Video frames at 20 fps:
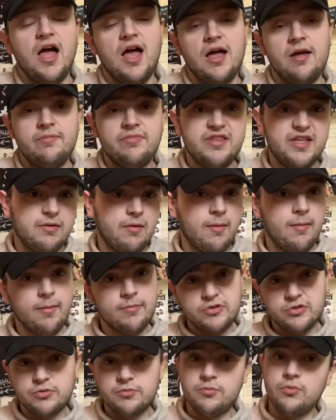see what I'm up
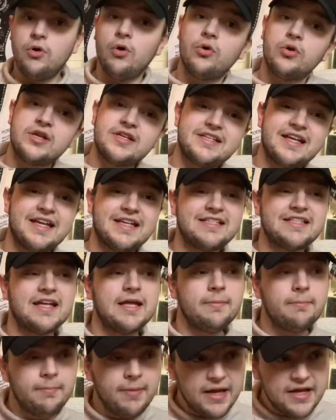to on a day-to-day
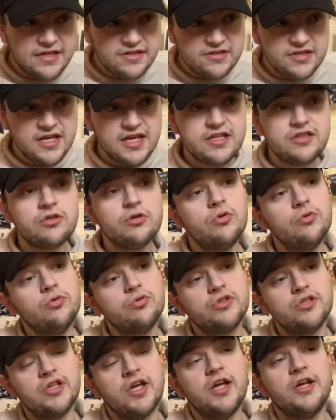basis.
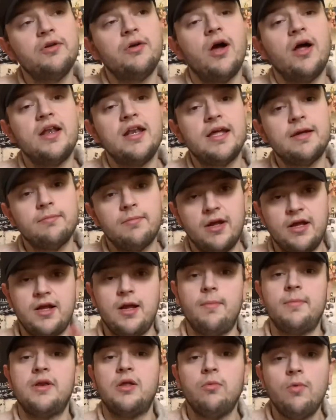Also, I'll link my
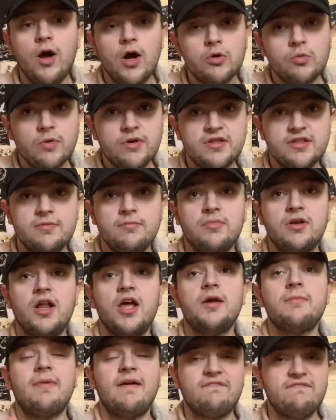company Wild ones in below.
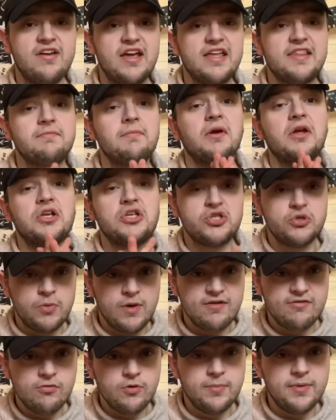My Facebook and Twitter
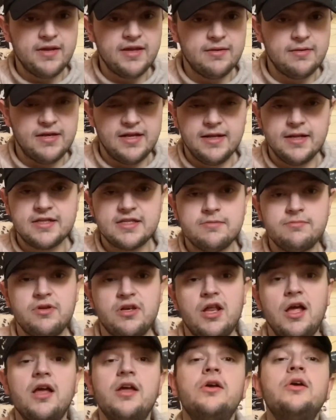will be linked in
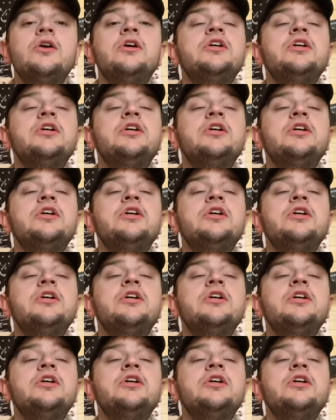below.